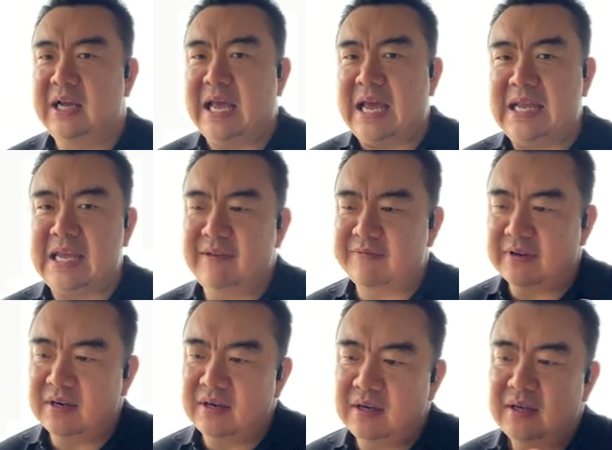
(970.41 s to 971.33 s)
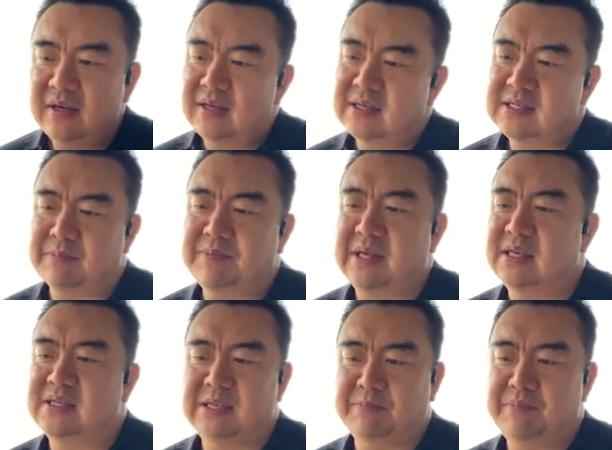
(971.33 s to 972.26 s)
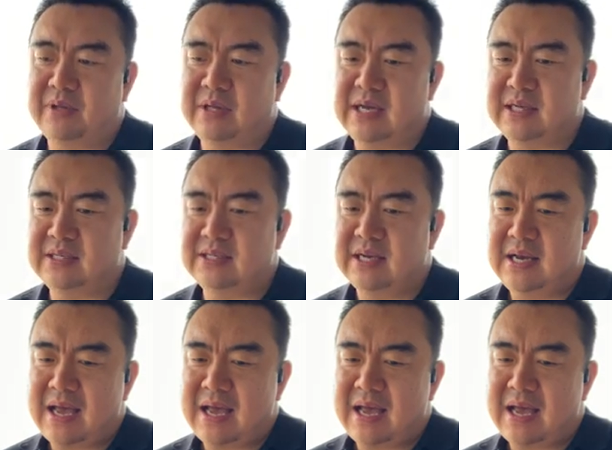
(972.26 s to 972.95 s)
and even something as simple as